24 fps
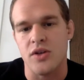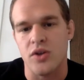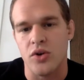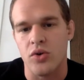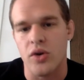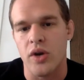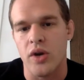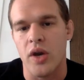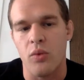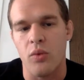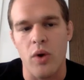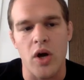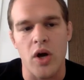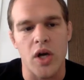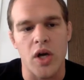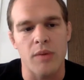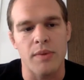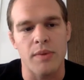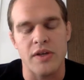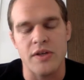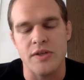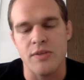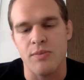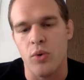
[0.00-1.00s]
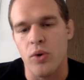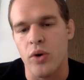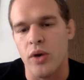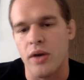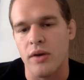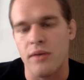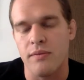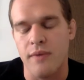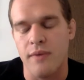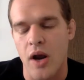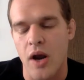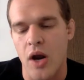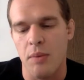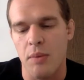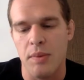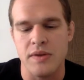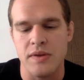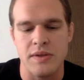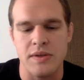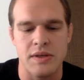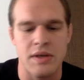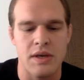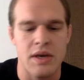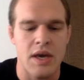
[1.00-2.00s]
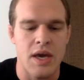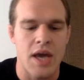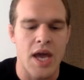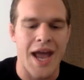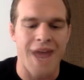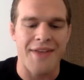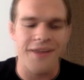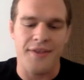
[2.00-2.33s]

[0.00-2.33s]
to create welcoming sporting environments.